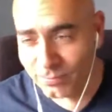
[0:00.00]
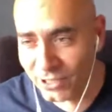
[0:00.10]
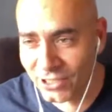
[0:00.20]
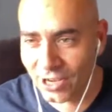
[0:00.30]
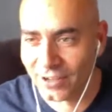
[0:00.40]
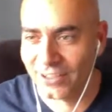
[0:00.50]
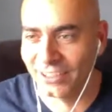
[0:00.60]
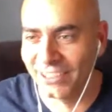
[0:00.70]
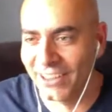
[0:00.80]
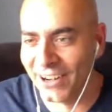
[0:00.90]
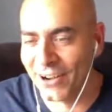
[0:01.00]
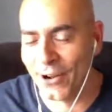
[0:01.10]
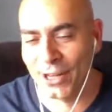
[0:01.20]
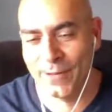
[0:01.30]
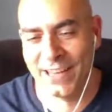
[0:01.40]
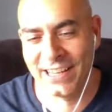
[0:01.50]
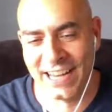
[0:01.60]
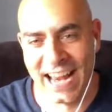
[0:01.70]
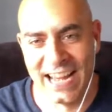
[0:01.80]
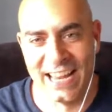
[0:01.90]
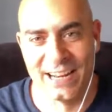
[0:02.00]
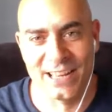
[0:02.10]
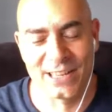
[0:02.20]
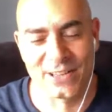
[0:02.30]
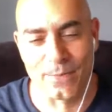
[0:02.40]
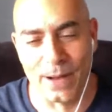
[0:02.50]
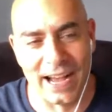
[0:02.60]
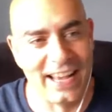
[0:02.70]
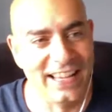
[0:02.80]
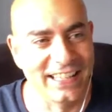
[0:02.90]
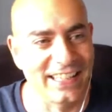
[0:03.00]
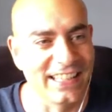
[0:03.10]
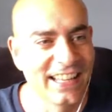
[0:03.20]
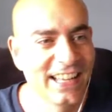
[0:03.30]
suckers out there that are calling me Canadian and Tobias and